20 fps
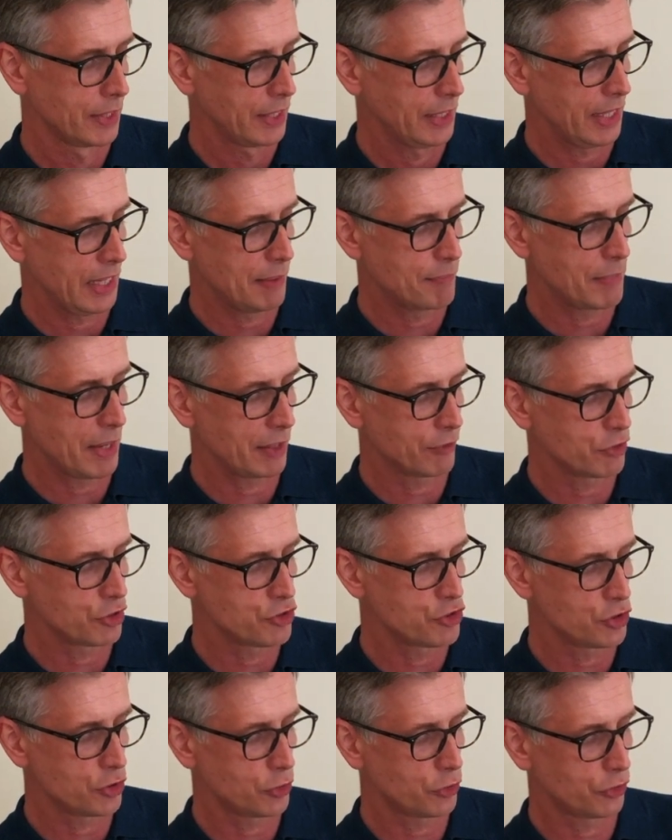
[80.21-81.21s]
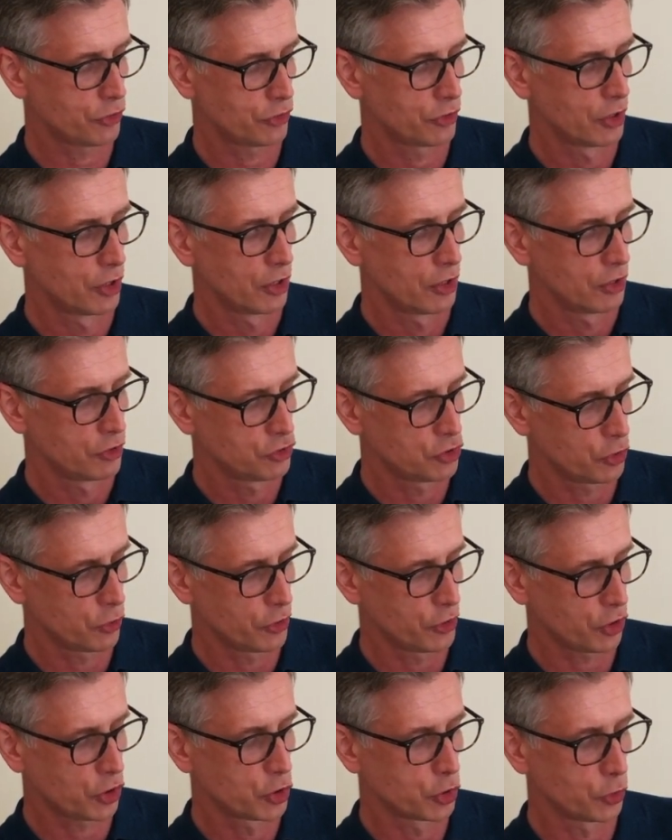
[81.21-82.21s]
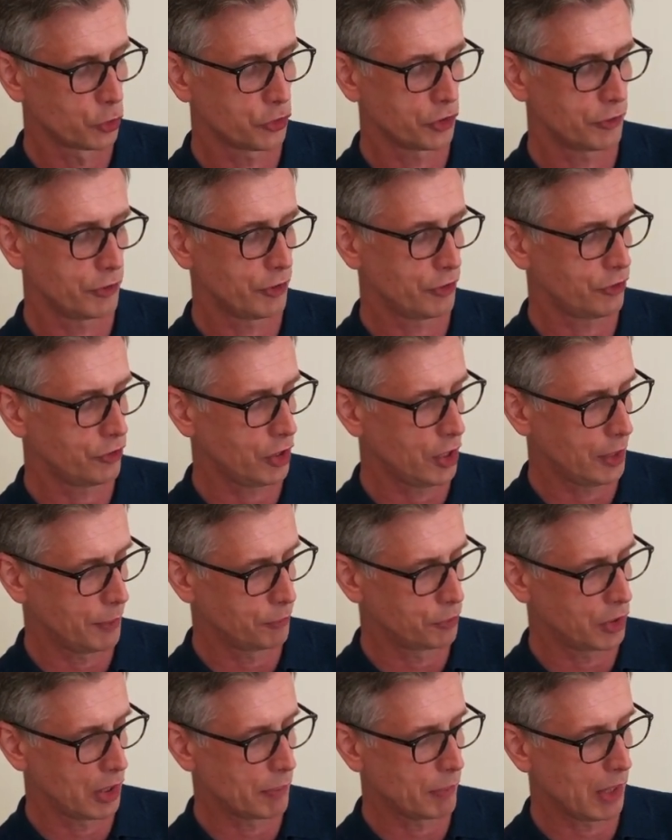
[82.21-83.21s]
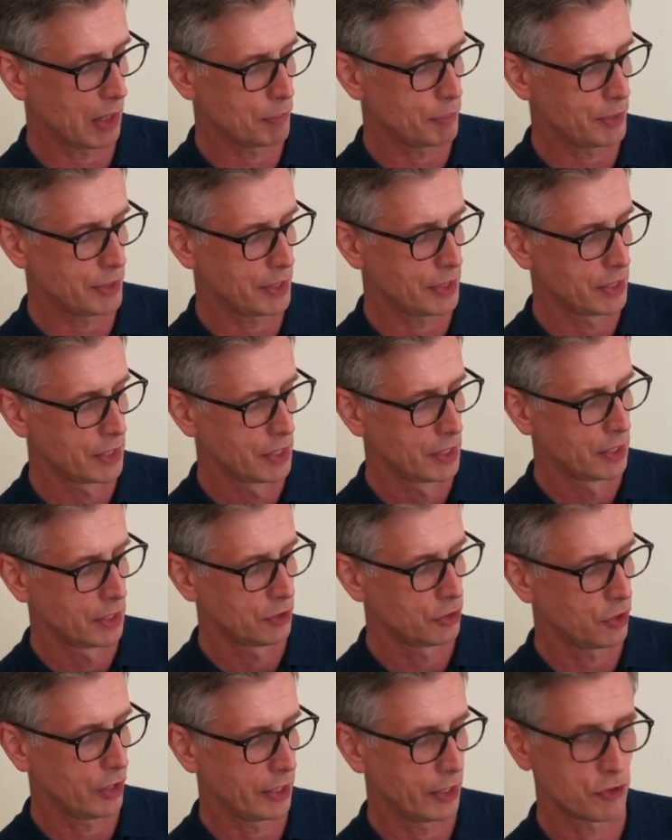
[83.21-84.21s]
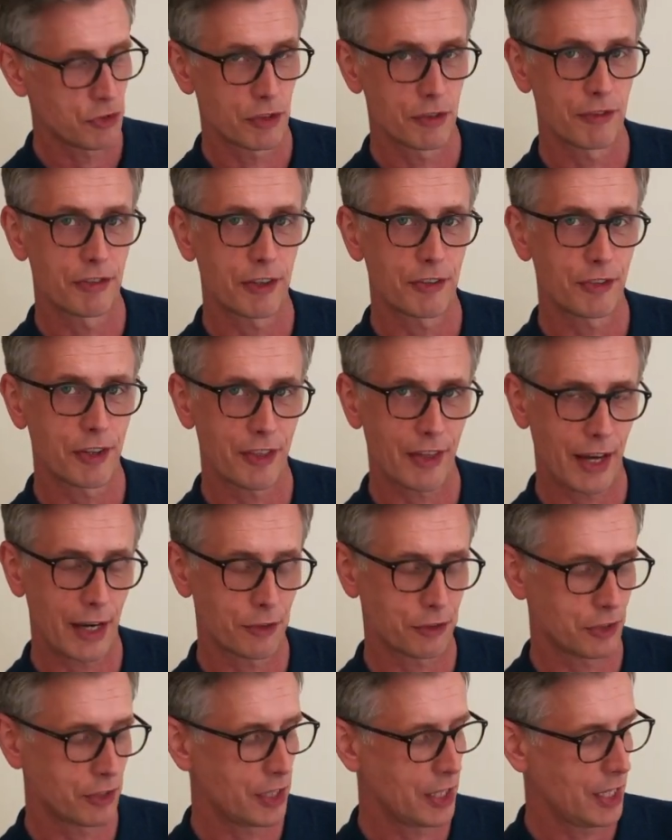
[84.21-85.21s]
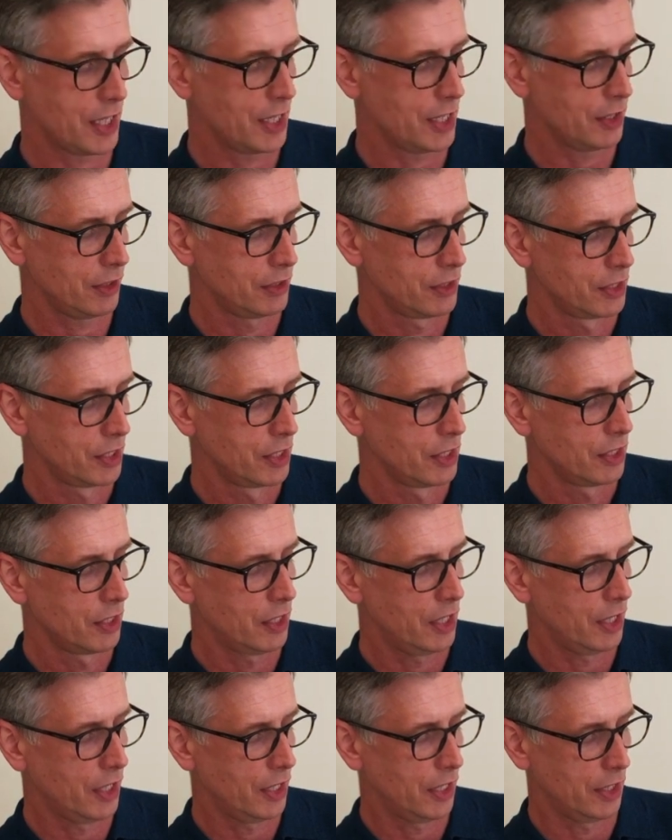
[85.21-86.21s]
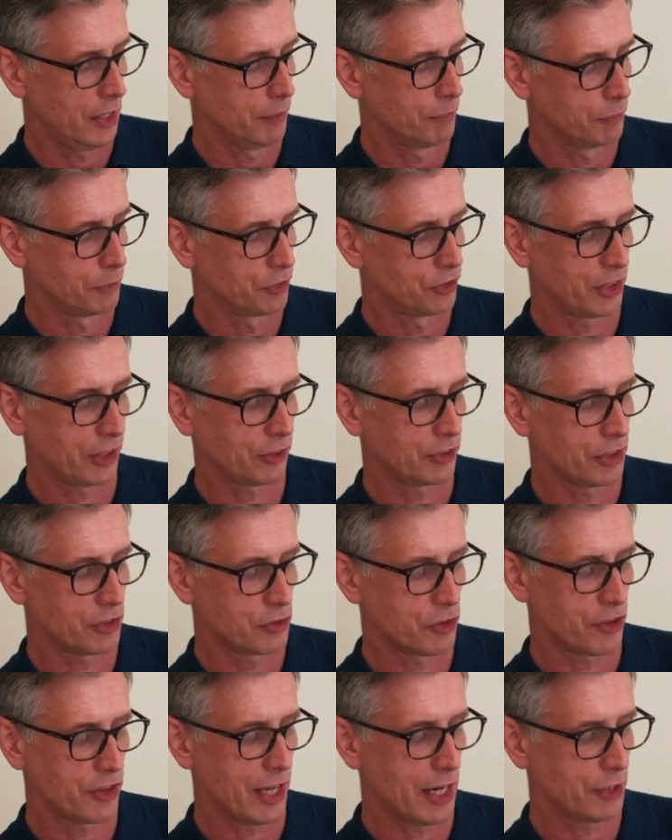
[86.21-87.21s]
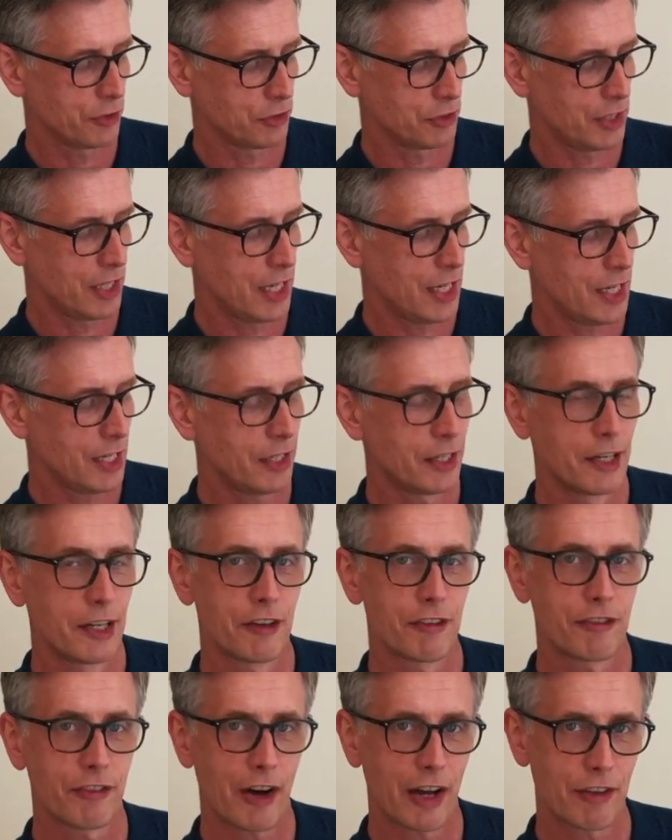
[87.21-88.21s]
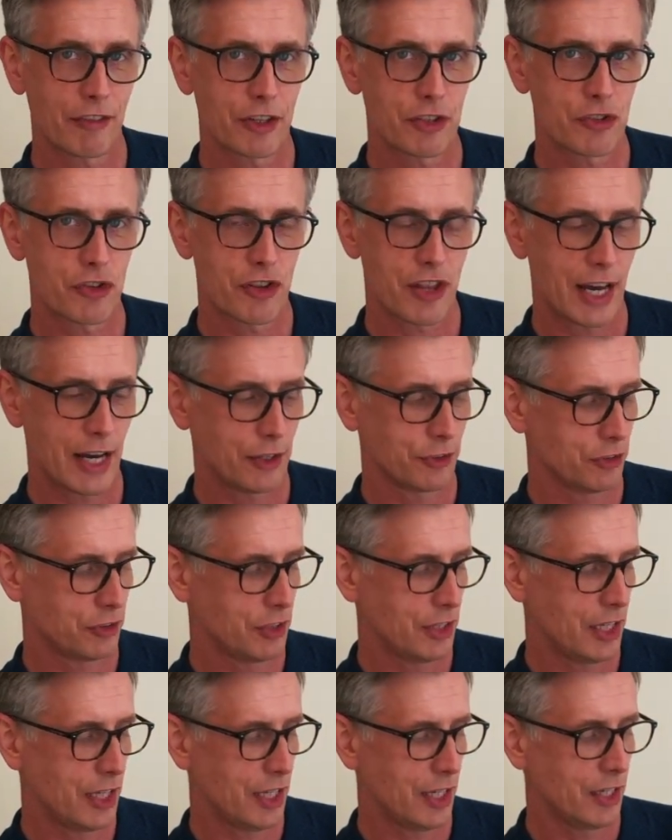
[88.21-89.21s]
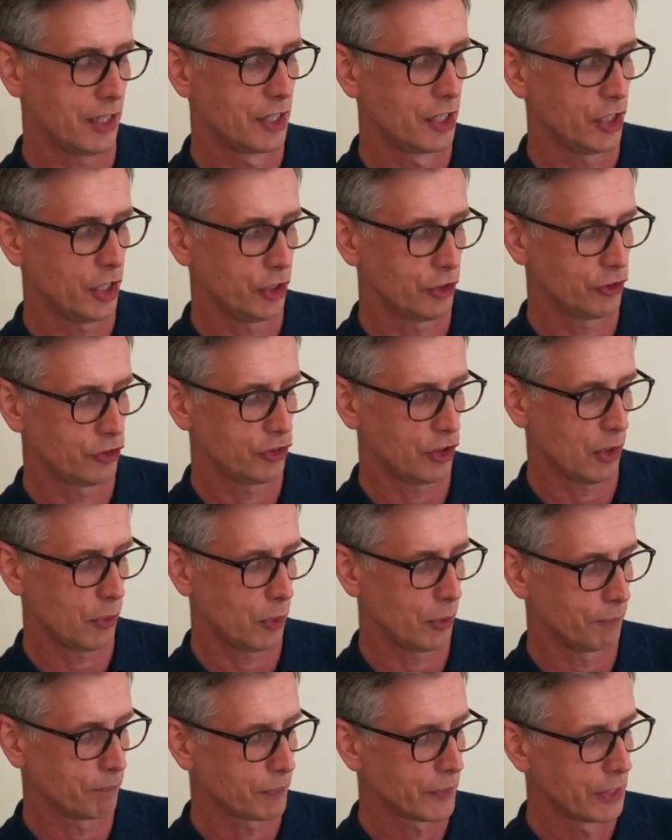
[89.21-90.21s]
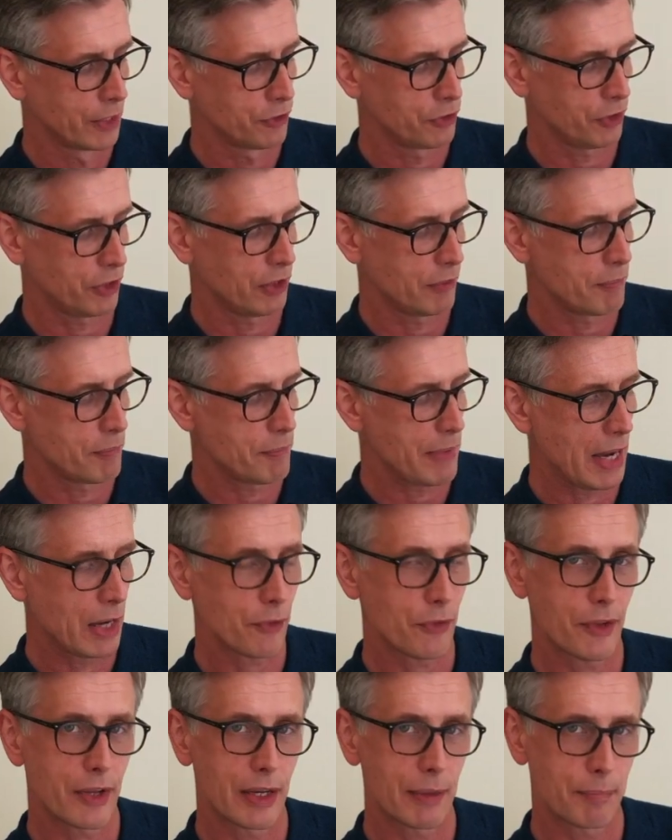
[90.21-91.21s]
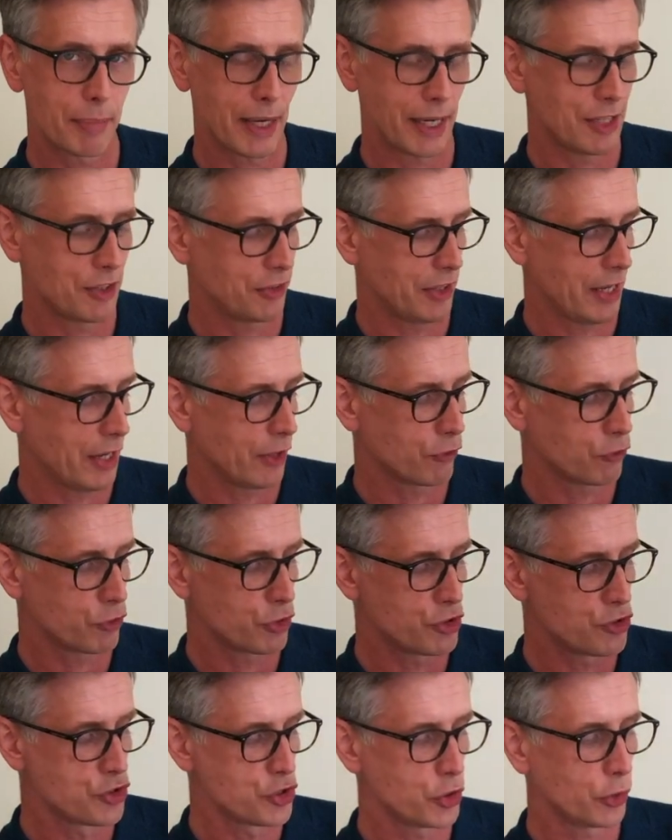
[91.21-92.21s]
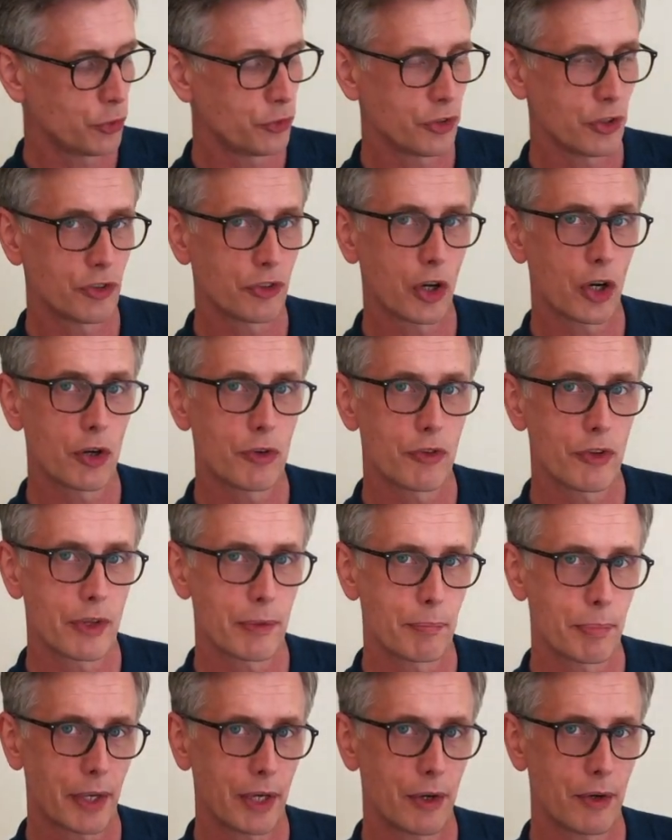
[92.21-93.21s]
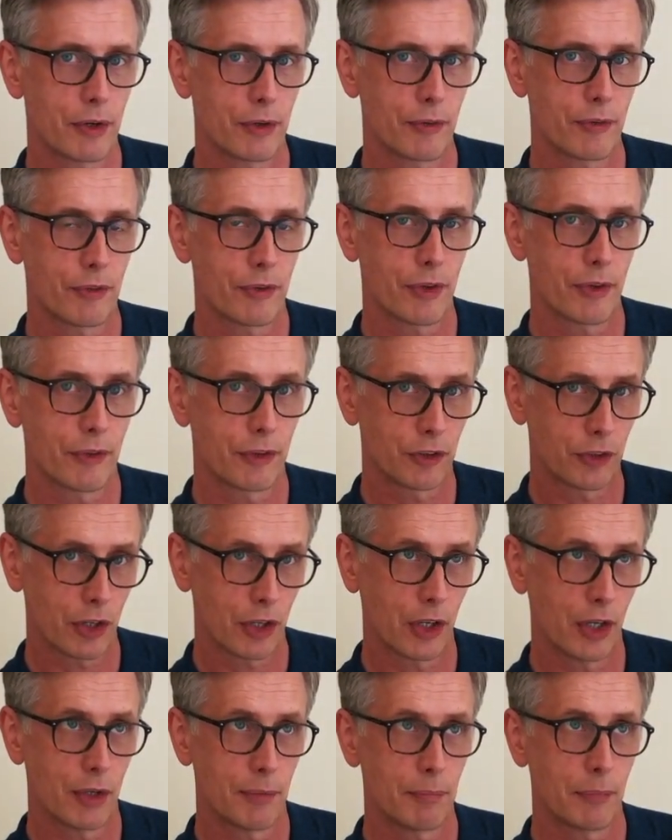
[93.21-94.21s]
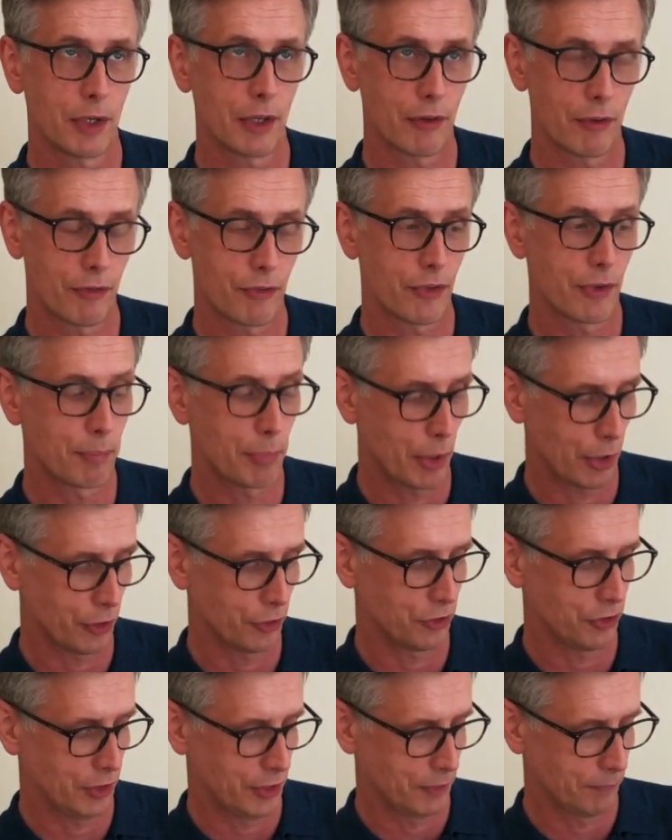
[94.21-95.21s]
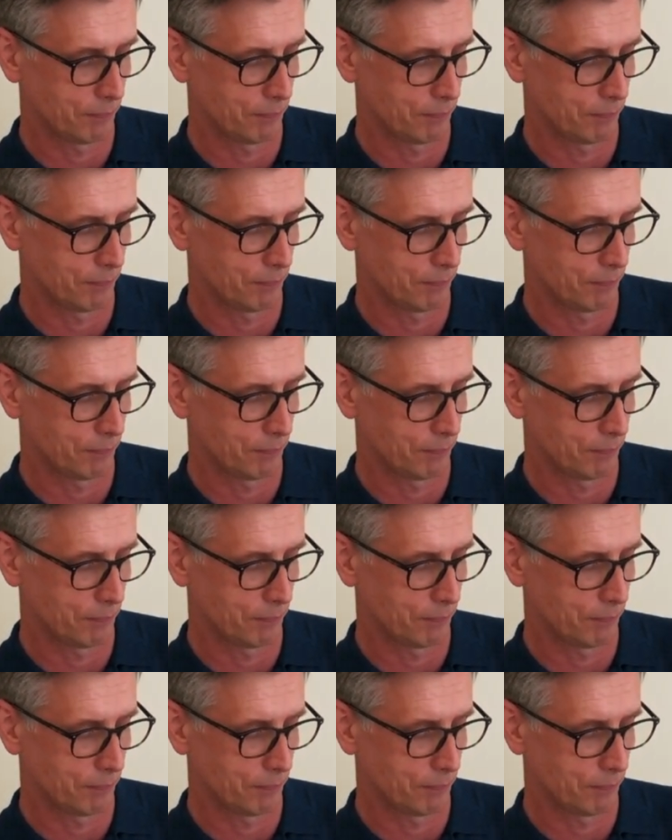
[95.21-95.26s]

it may reduce during the course of its term. So it might be 950,000 here, 600,000 here, 500,000 here, and so on. So the amount that it pays out reduces over the period of the term of the policy.